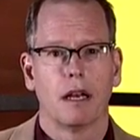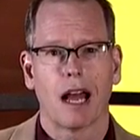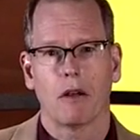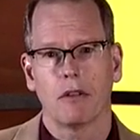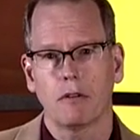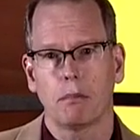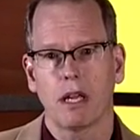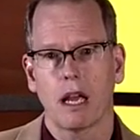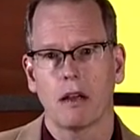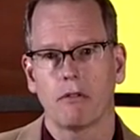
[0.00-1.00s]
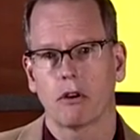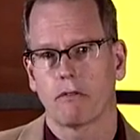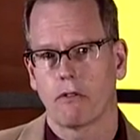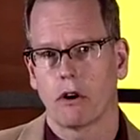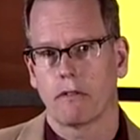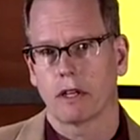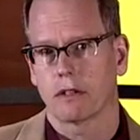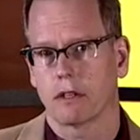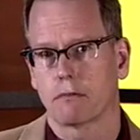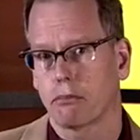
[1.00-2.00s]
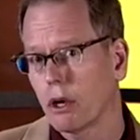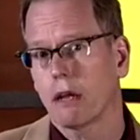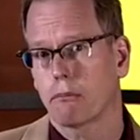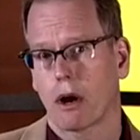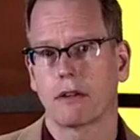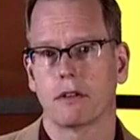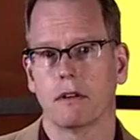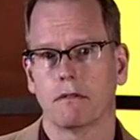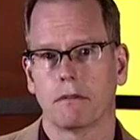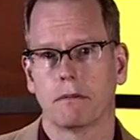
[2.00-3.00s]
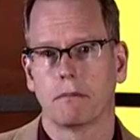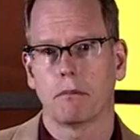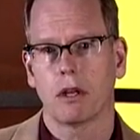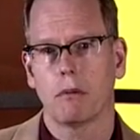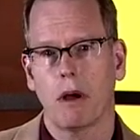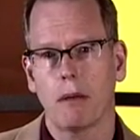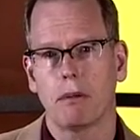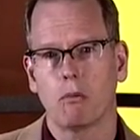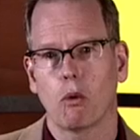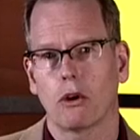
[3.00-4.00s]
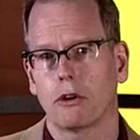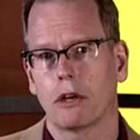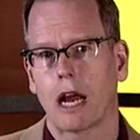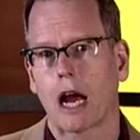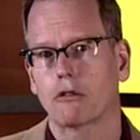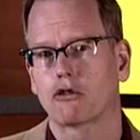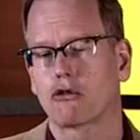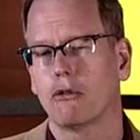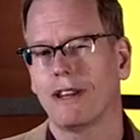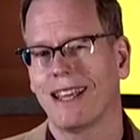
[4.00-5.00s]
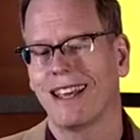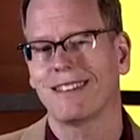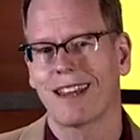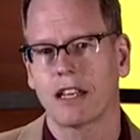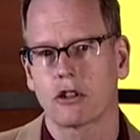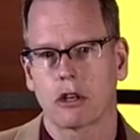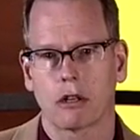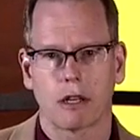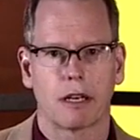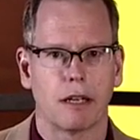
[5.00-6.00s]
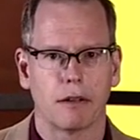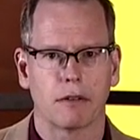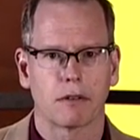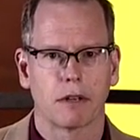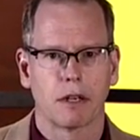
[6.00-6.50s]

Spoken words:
Now, this behavior of vervets is pretty impressive, but you might be wondering how truly intentional it is.